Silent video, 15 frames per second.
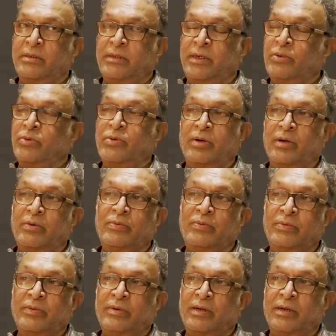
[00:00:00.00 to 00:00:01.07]
I don't know
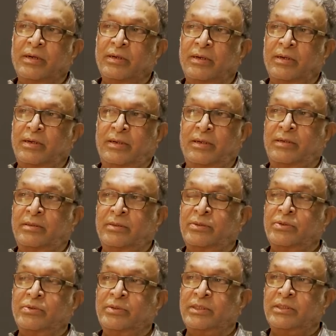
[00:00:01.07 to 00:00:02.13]
how I will
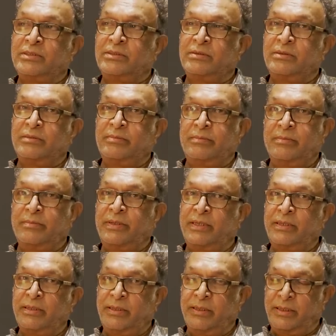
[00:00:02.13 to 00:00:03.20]
do this,
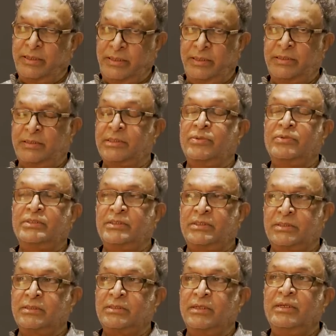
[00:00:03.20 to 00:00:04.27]
but it
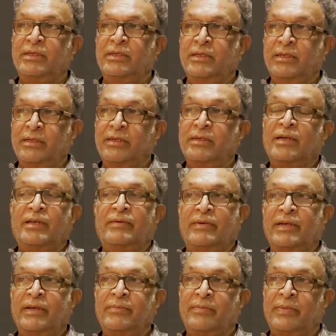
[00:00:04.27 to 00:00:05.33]
sounds really,
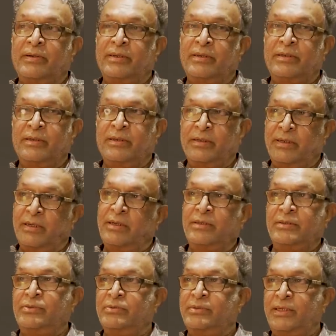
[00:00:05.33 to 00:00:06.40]
very important. I'll
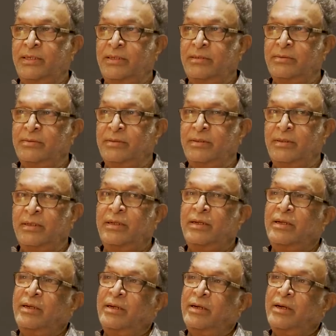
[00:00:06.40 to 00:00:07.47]
do that.
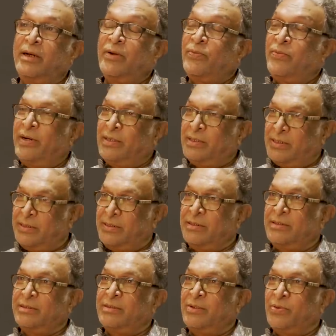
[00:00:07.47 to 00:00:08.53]
I went
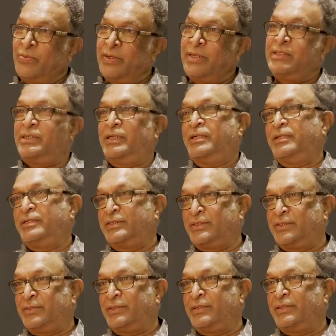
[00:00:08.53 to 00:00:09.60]
the way she
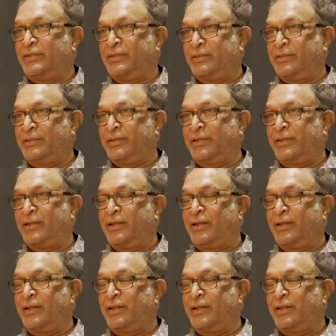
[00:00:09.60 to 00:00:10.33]
came.